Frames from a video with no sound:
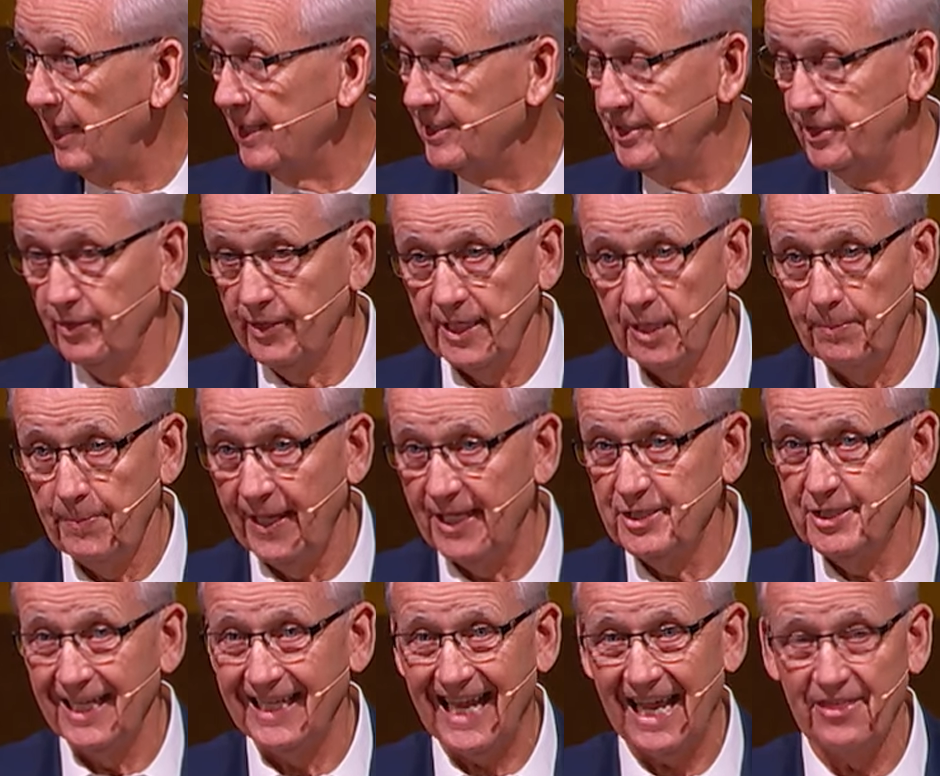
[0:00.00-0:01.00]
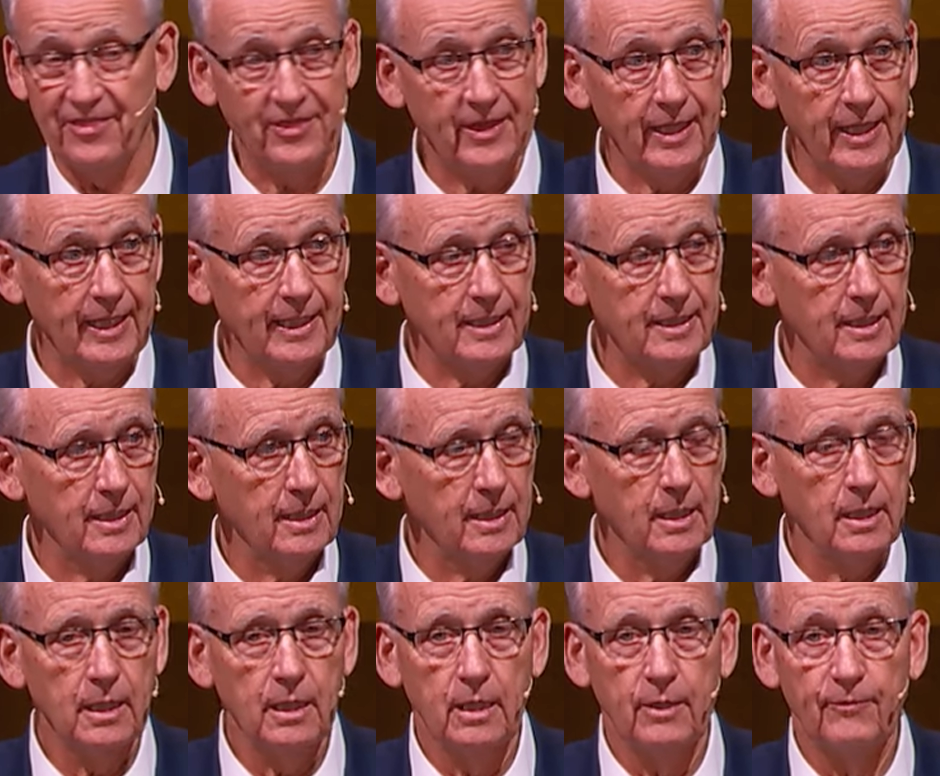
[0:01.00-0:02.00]
I still get a paycheck, I think,
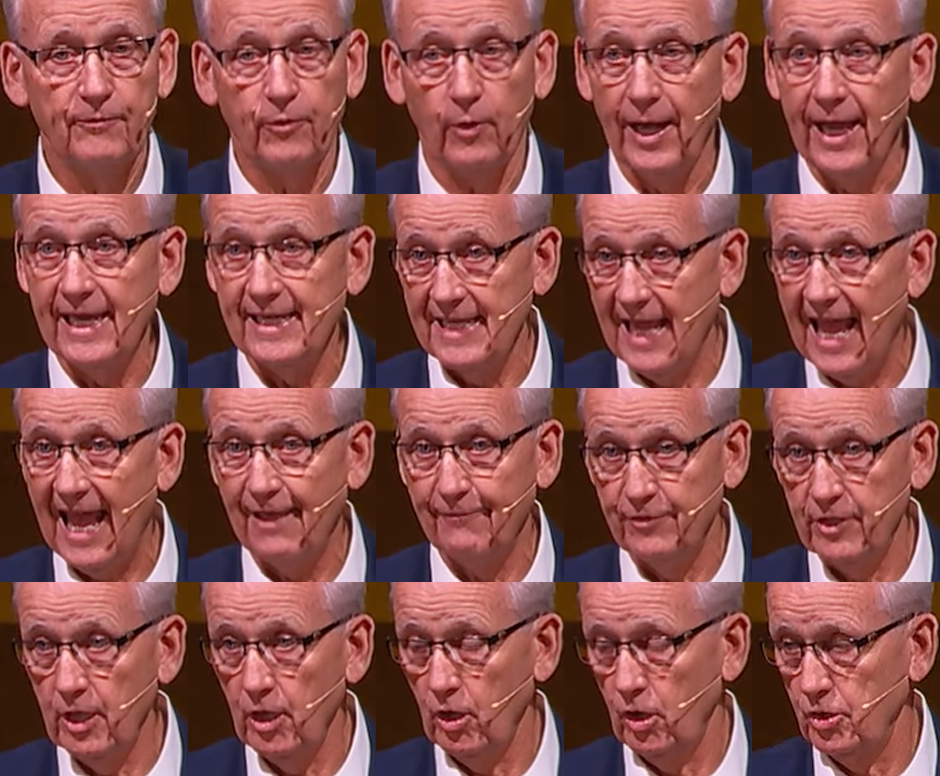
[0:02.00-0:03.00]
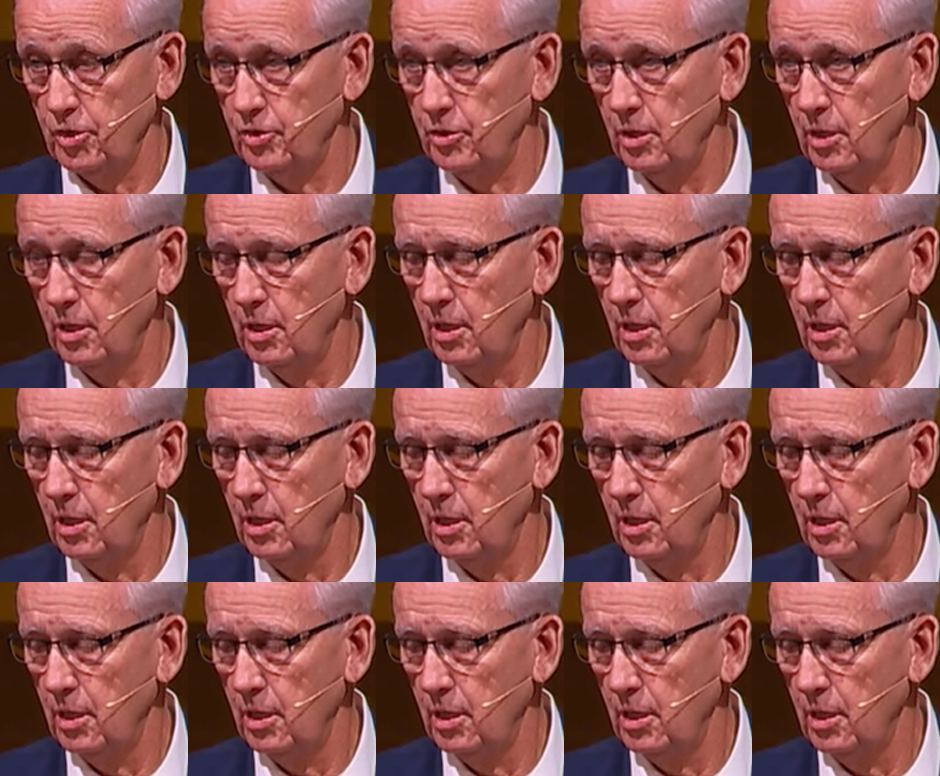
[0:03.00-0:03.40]
for eight and a half years.